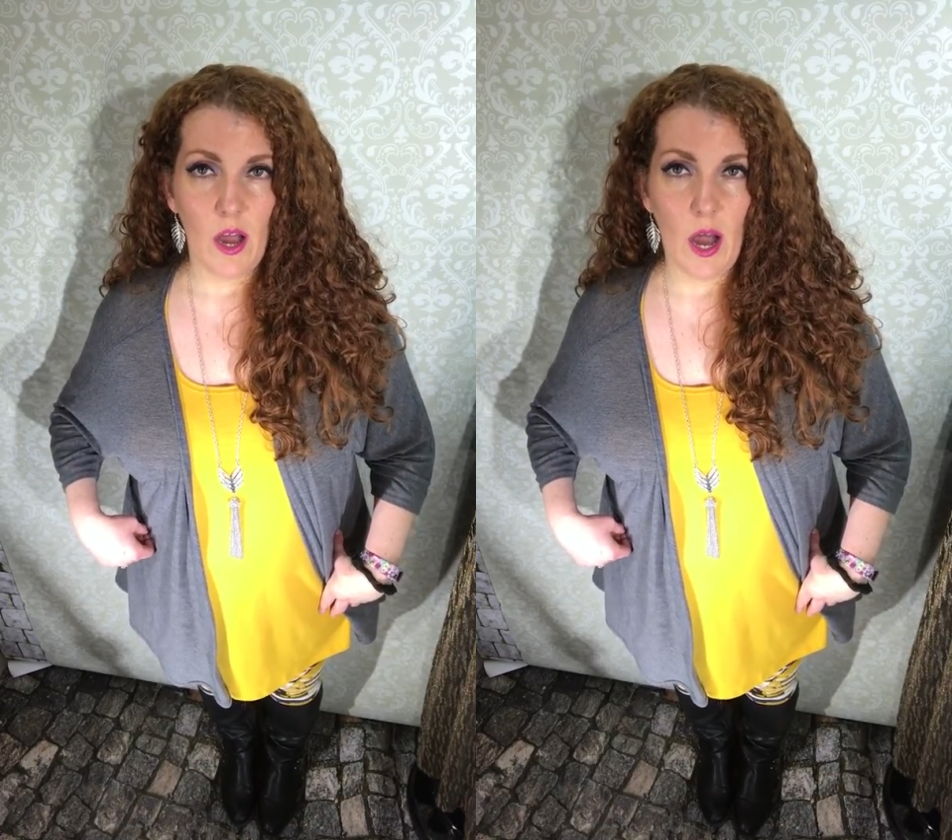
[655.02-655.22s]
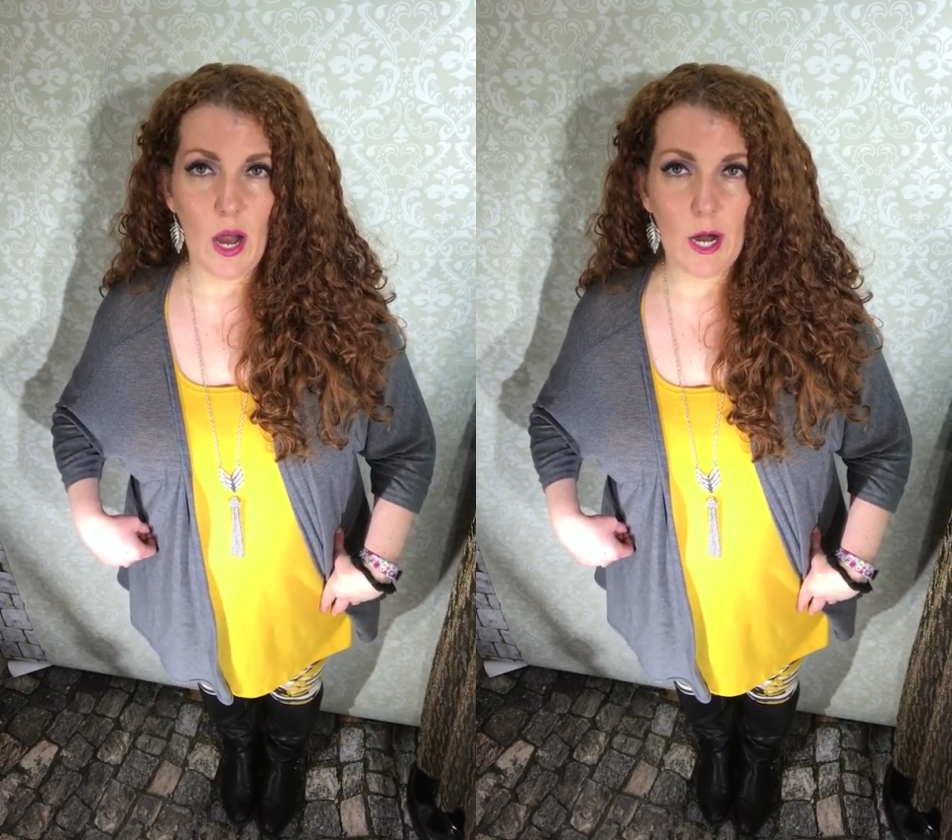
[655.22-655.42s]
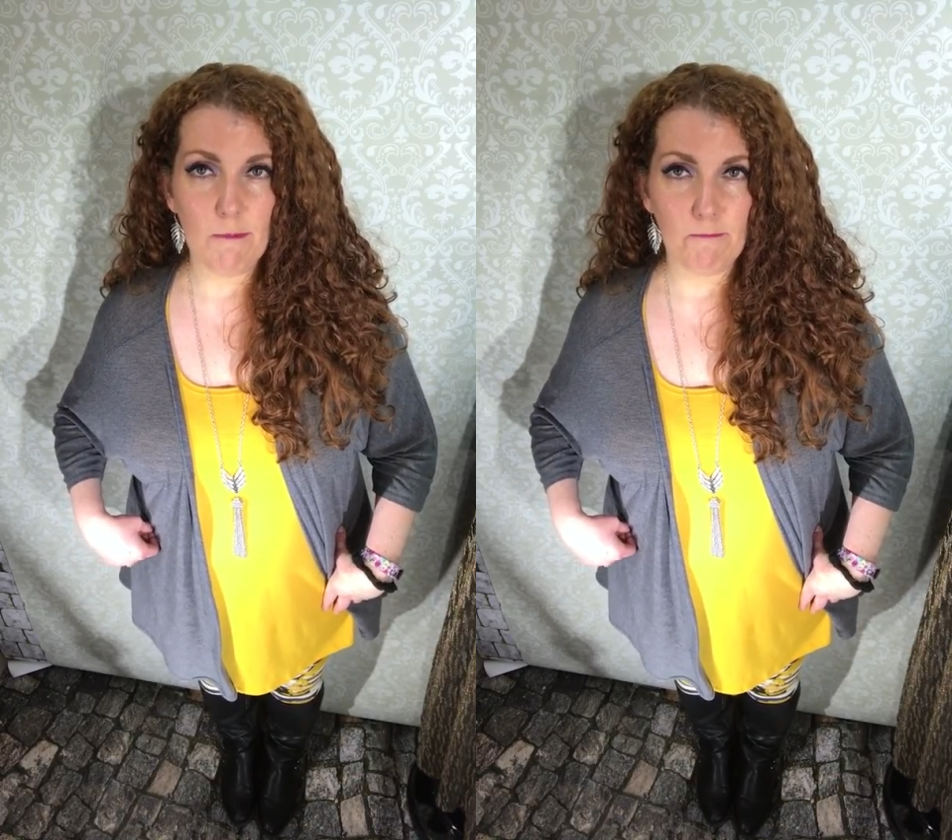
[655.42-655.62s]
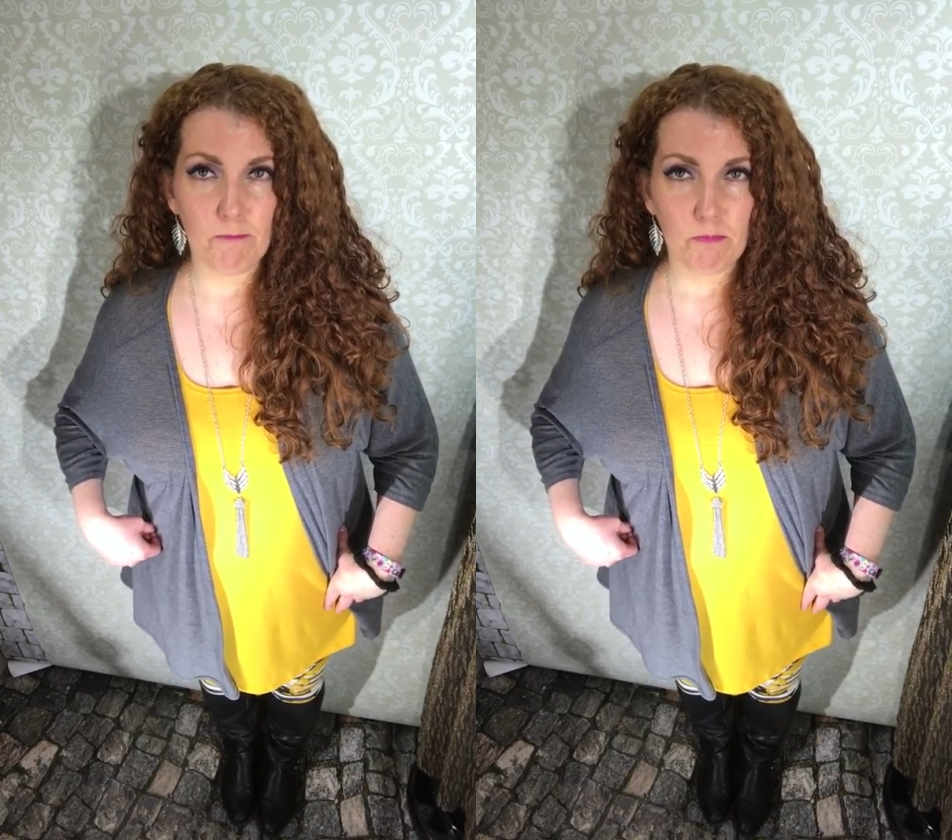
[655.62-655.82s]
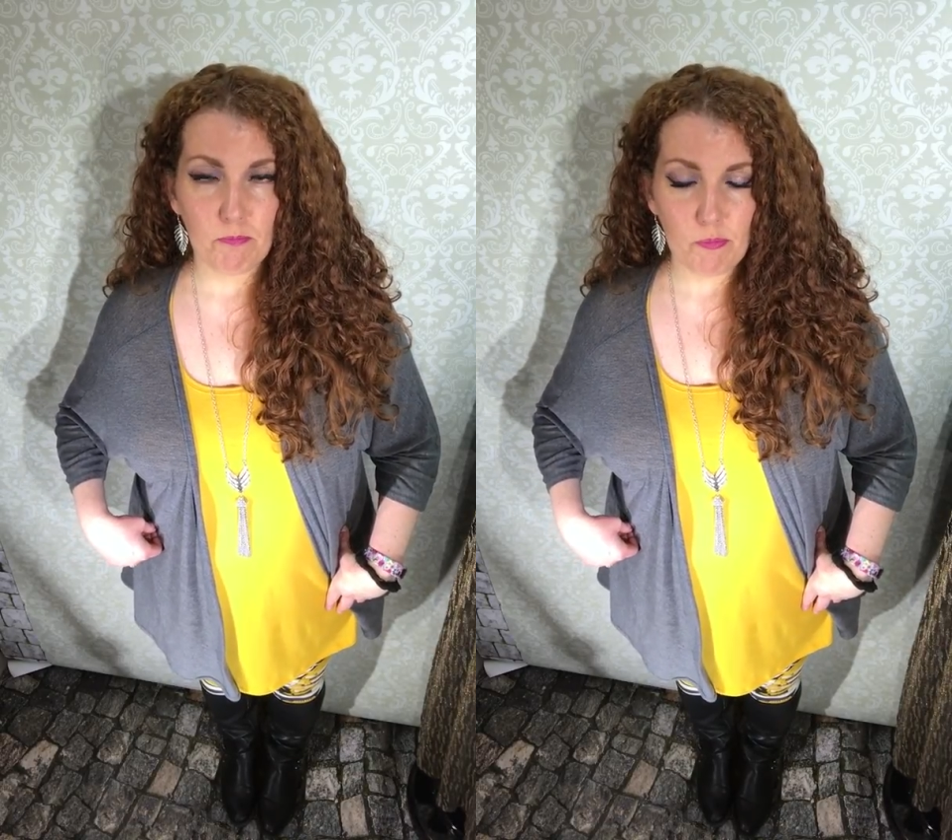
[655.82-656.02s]

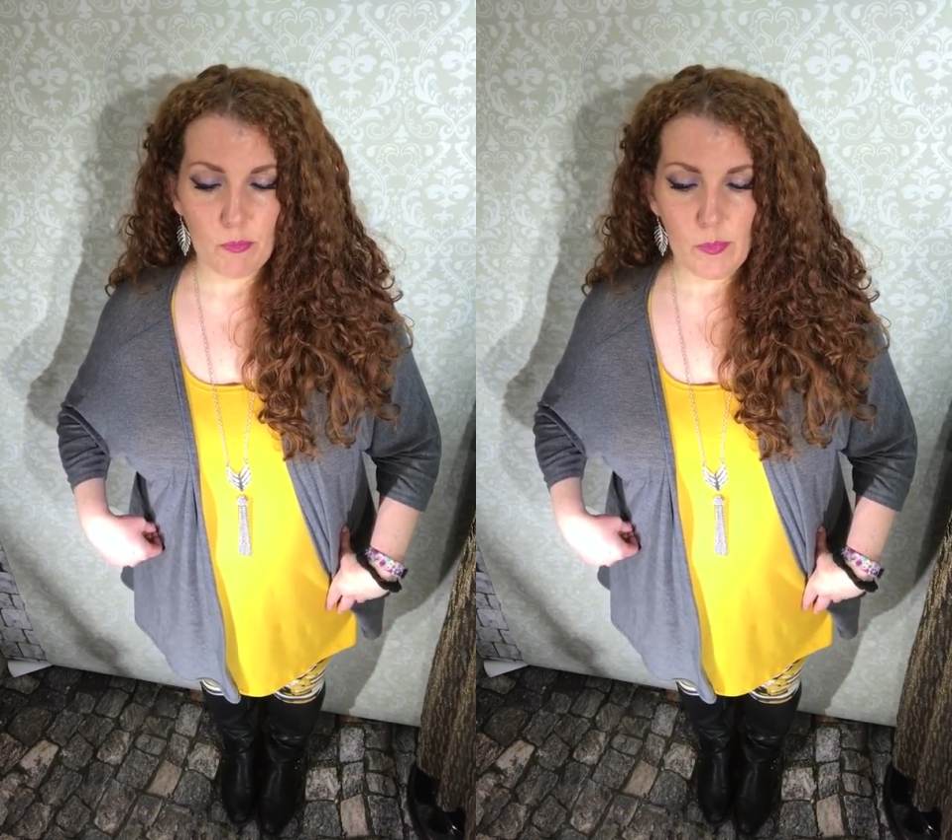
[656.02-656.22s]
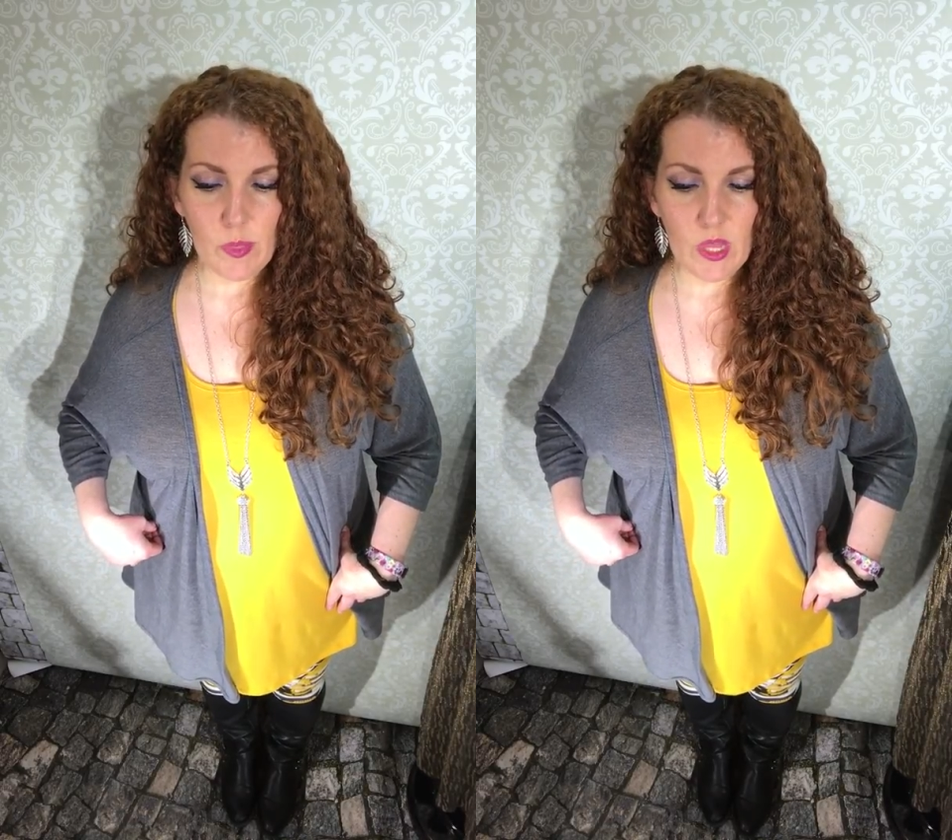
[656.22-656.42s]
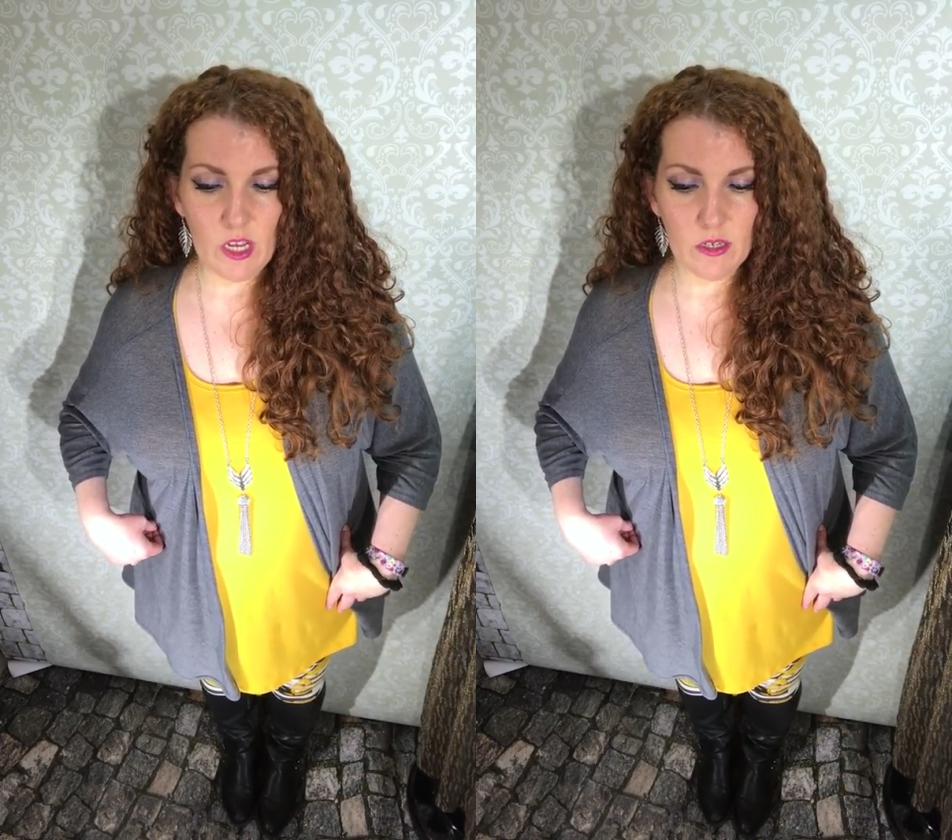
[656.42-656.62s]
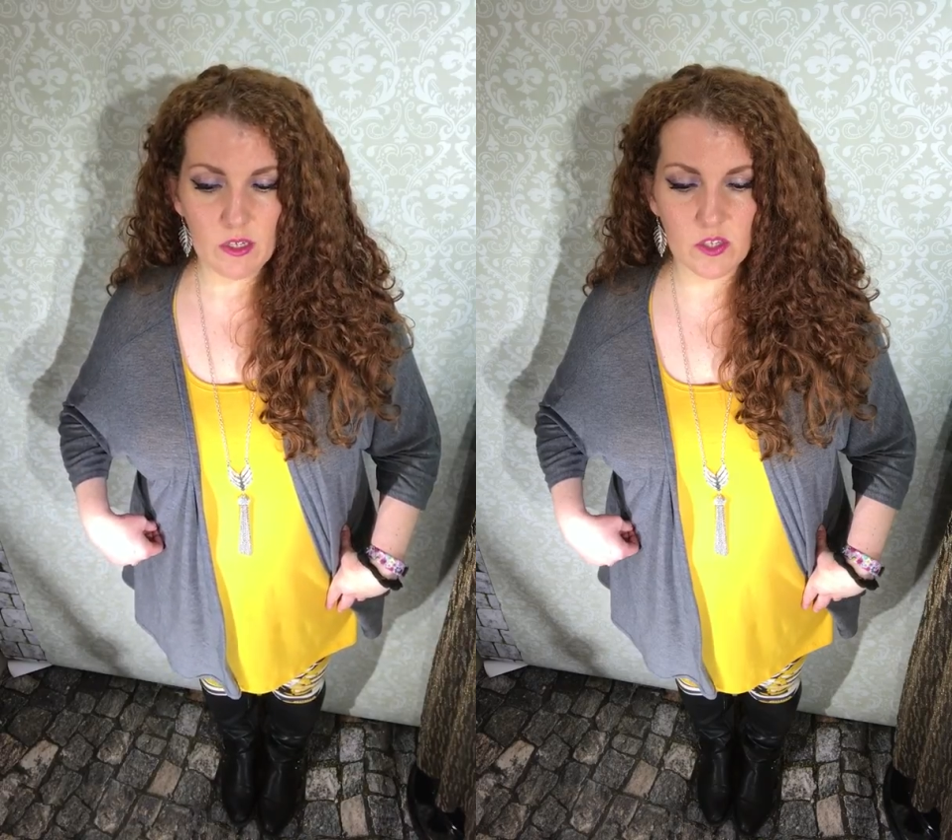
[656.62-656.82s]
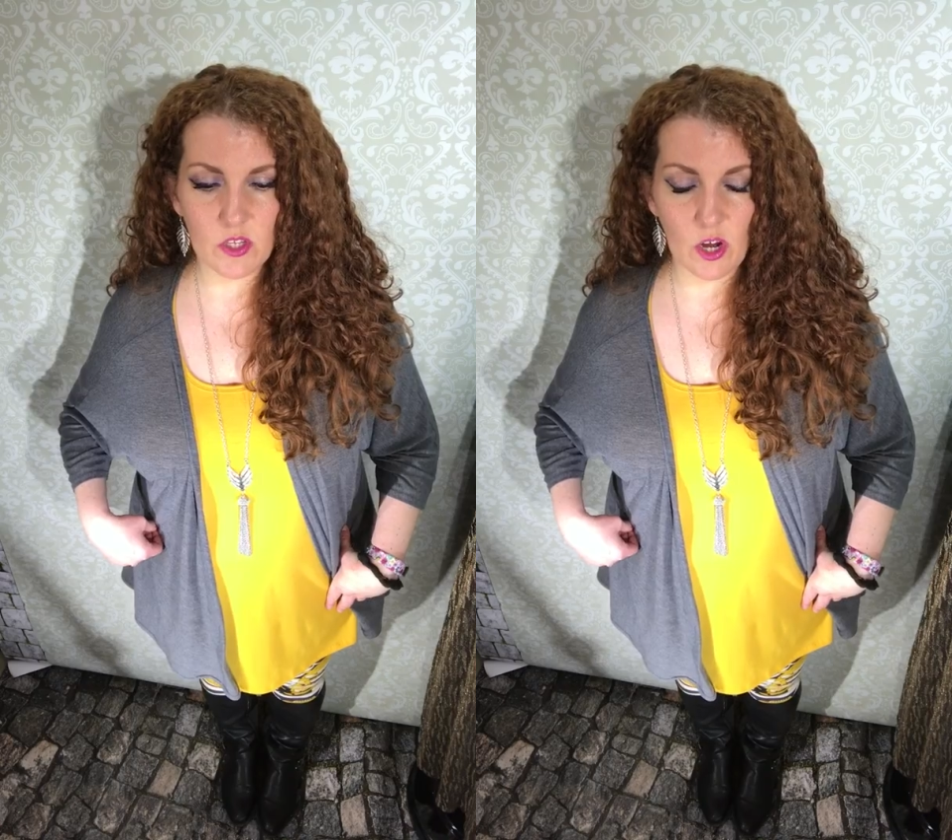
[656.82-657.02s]

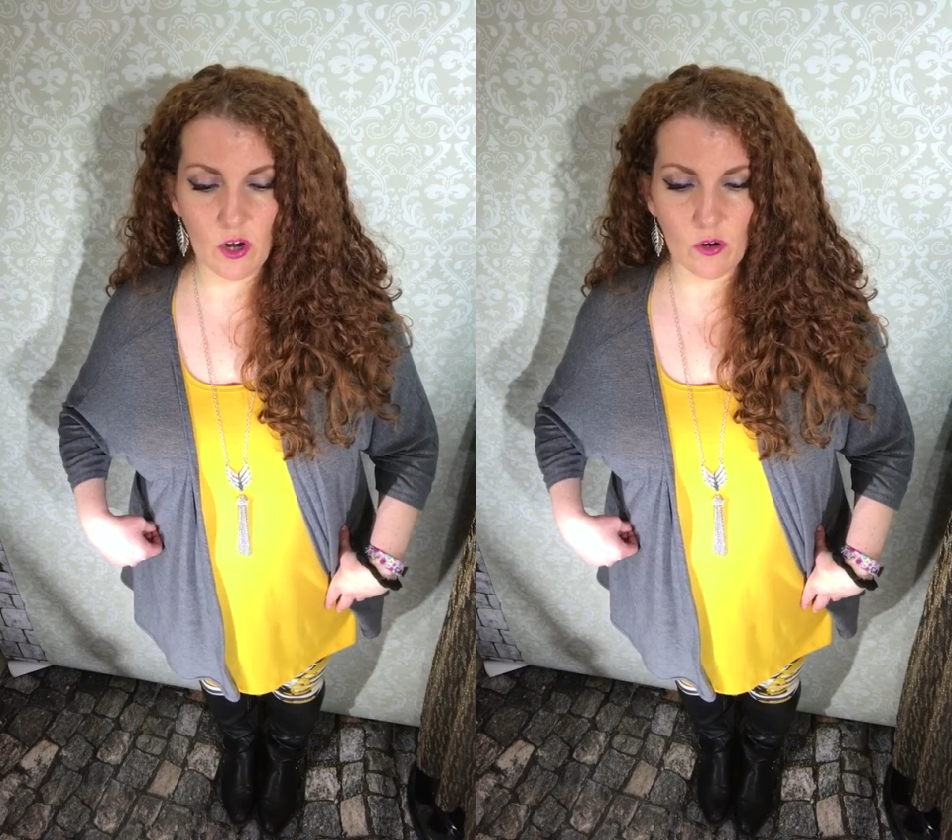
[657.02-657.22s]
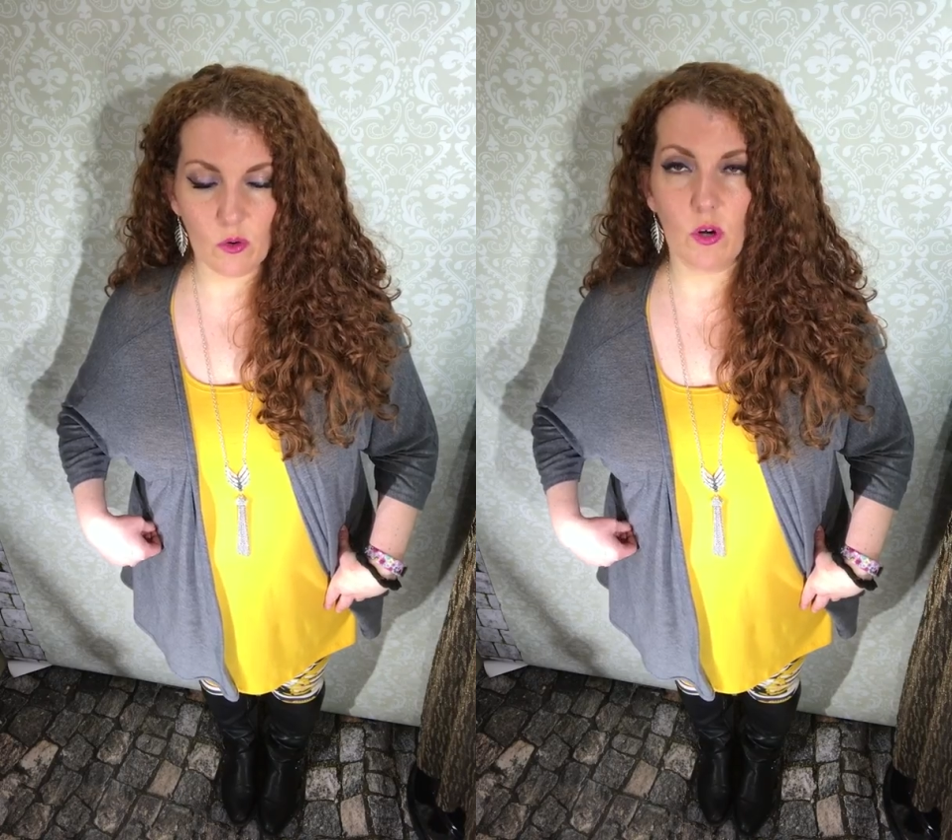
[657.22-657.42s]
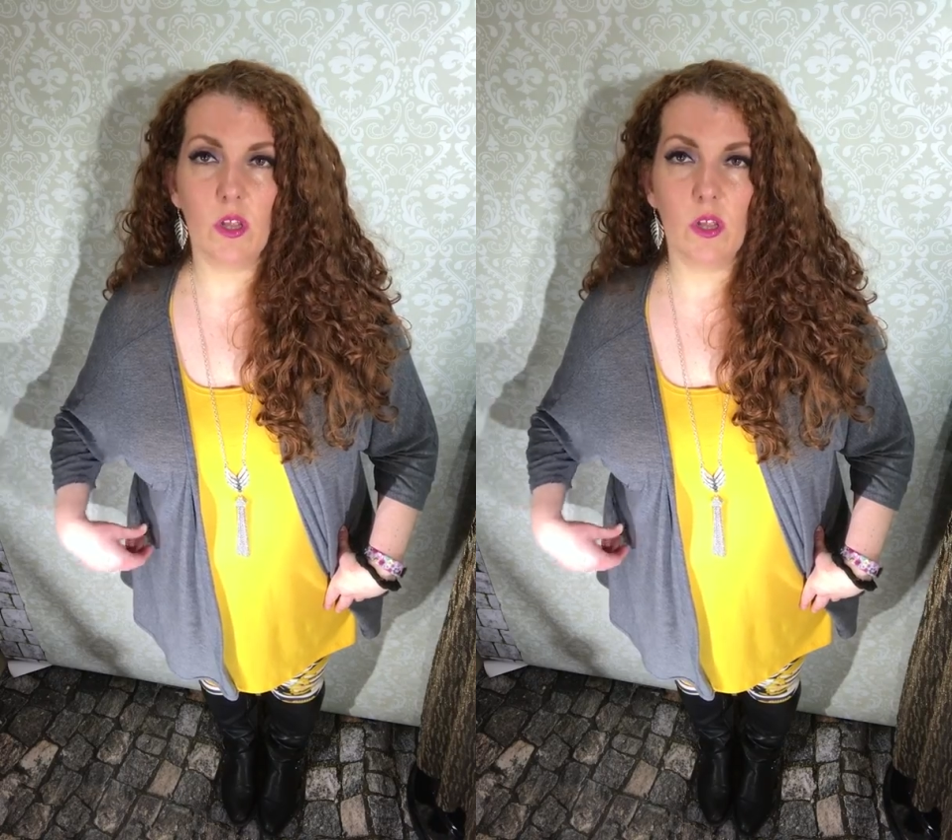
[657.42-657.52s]
Or